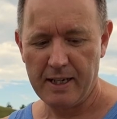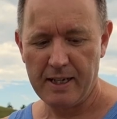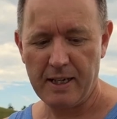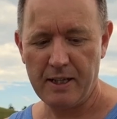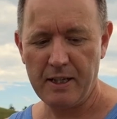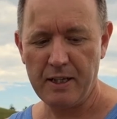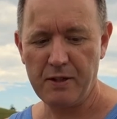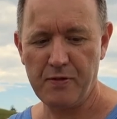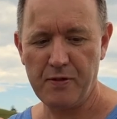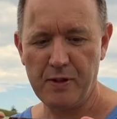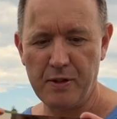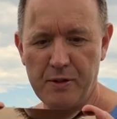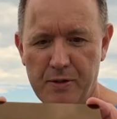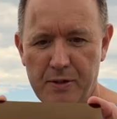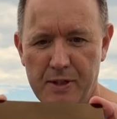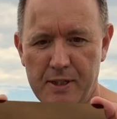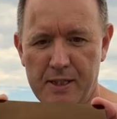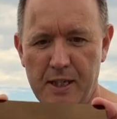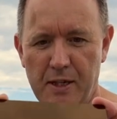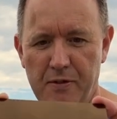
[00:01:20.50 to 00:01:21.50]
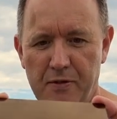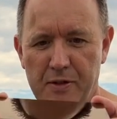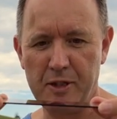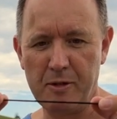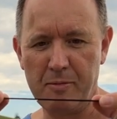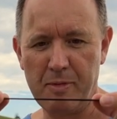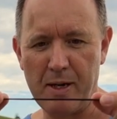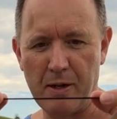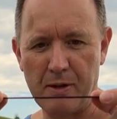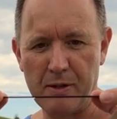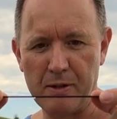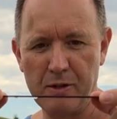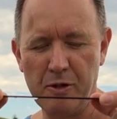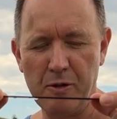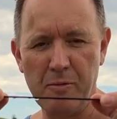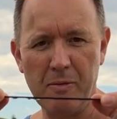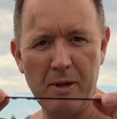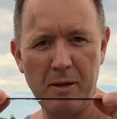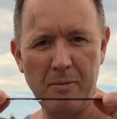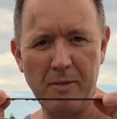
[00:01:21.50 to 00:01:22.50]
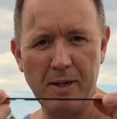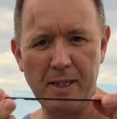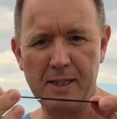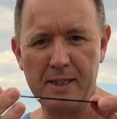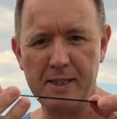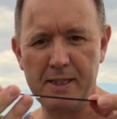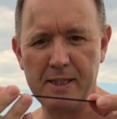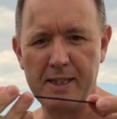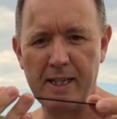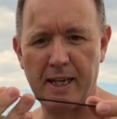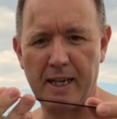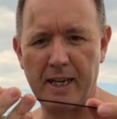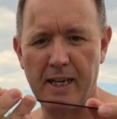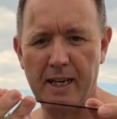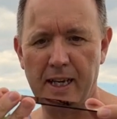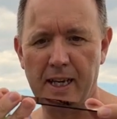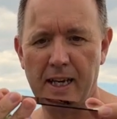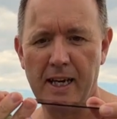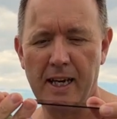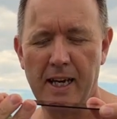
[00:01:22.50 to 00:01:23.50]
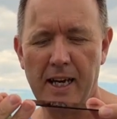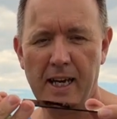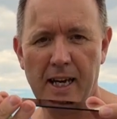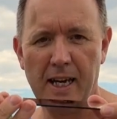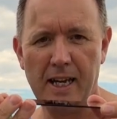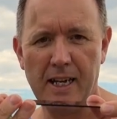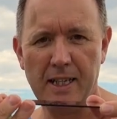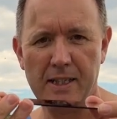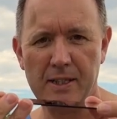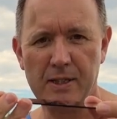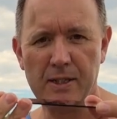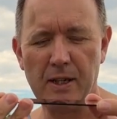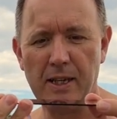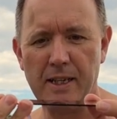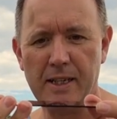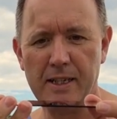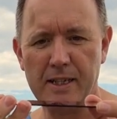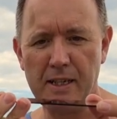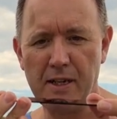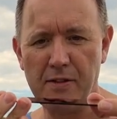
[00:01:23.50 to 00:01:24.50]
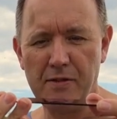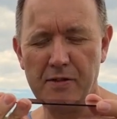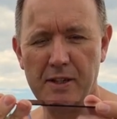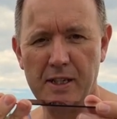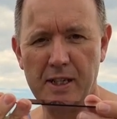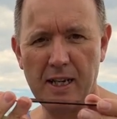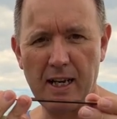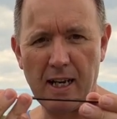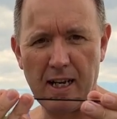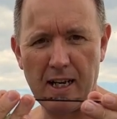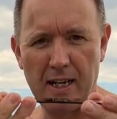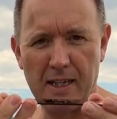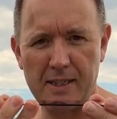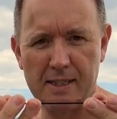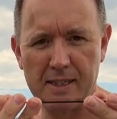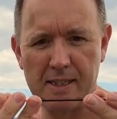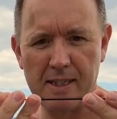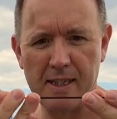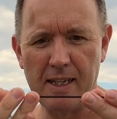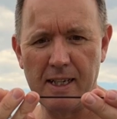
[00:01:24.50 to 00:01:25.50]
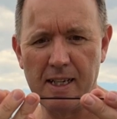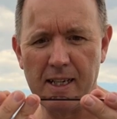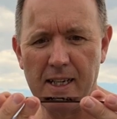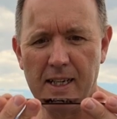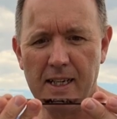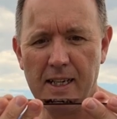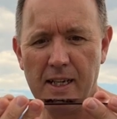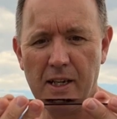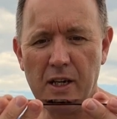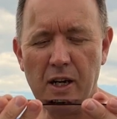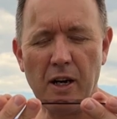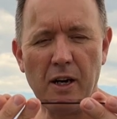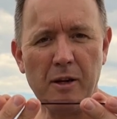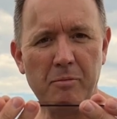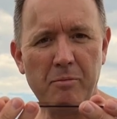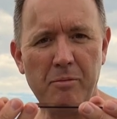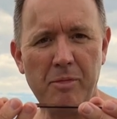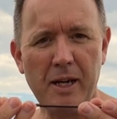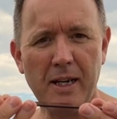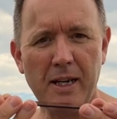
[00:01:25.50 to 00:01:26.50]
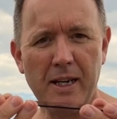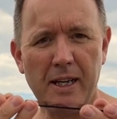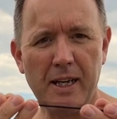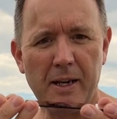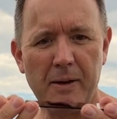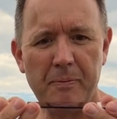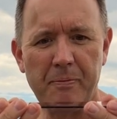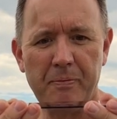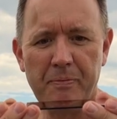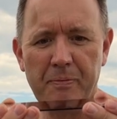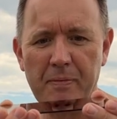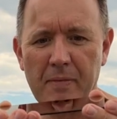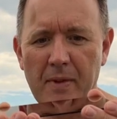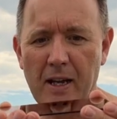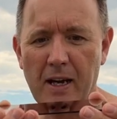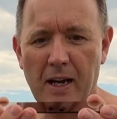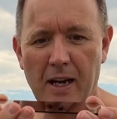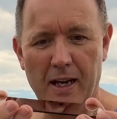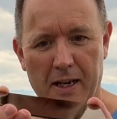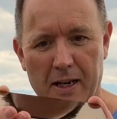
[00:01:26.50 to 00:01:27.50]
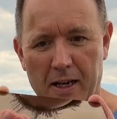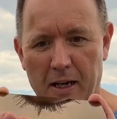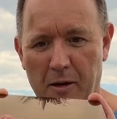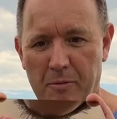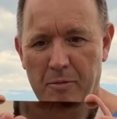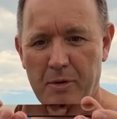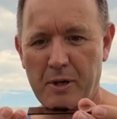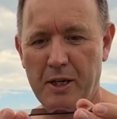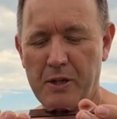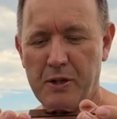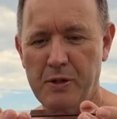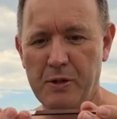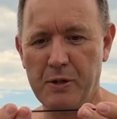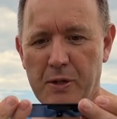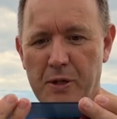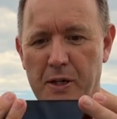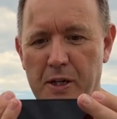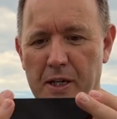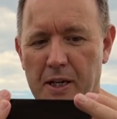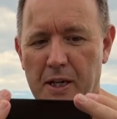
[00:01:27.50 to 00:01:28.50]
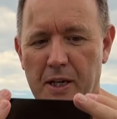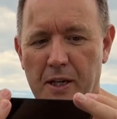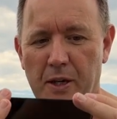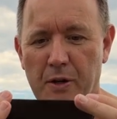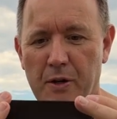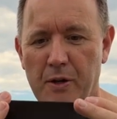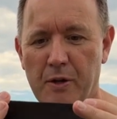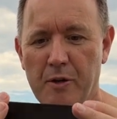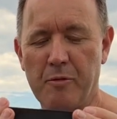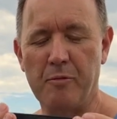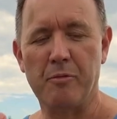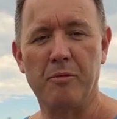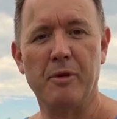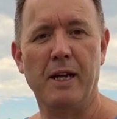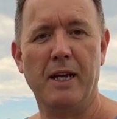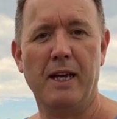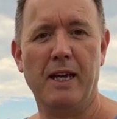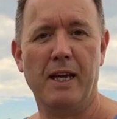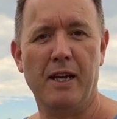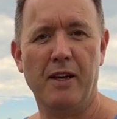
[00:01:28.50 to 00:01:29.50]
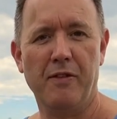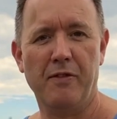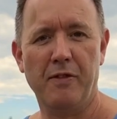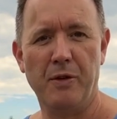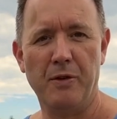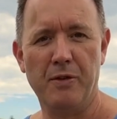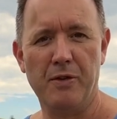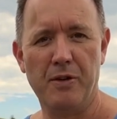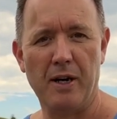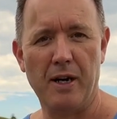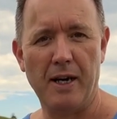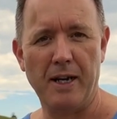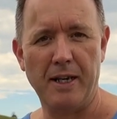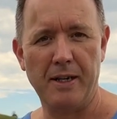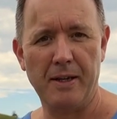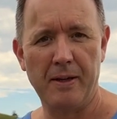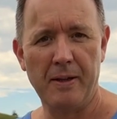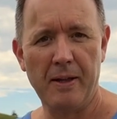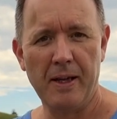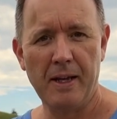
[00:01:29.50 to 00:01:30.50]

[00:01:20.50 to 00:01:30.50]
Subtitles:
Now this filter itself is about 2 millimeters thick, and it's solid toughened glass. You can't bend it, and I'm pretty sure you couldn't break it if you tried.